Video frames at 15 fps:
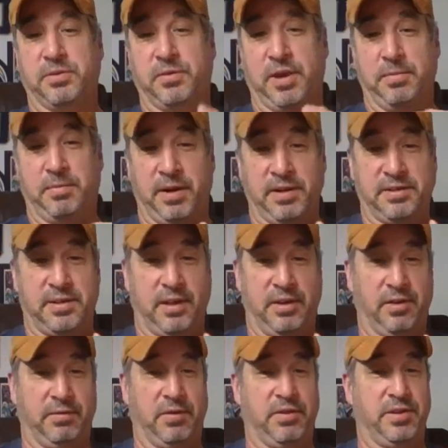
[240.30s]
to white bread, so they don't
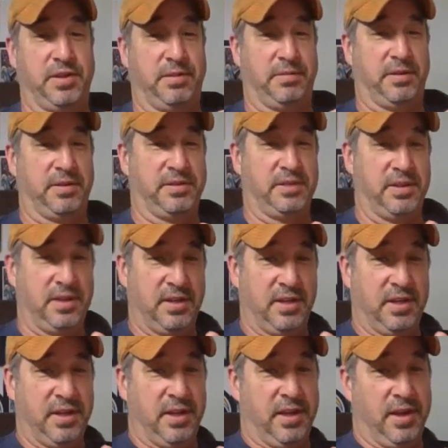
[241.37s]
even know the difference.
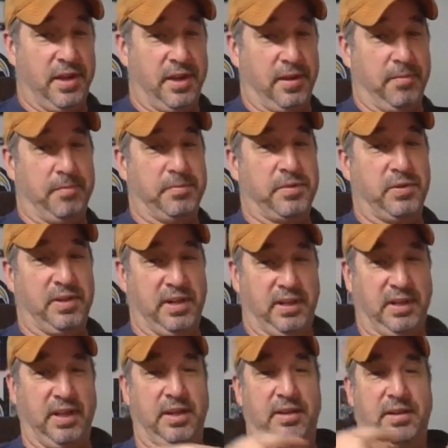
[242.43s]
So
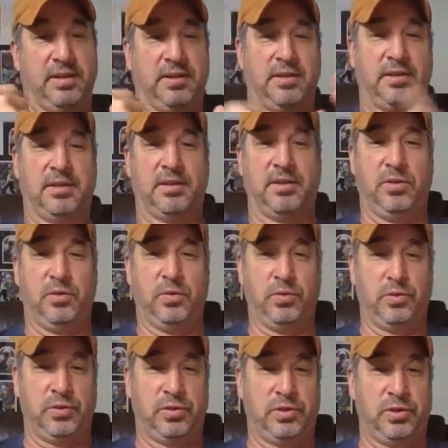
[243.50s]
again,
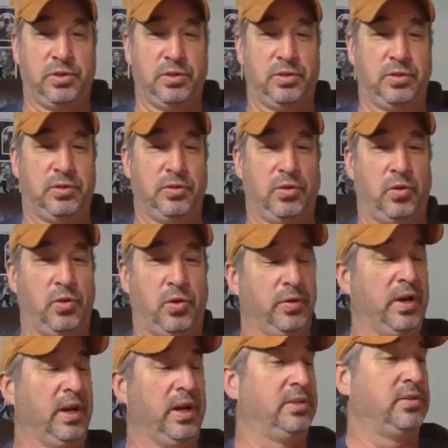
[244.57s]
use whole
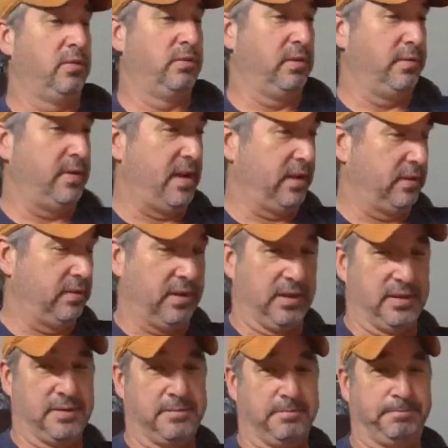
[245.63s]
grains over refined
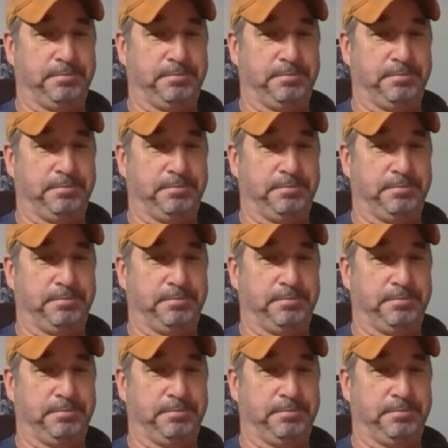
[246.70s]
grains.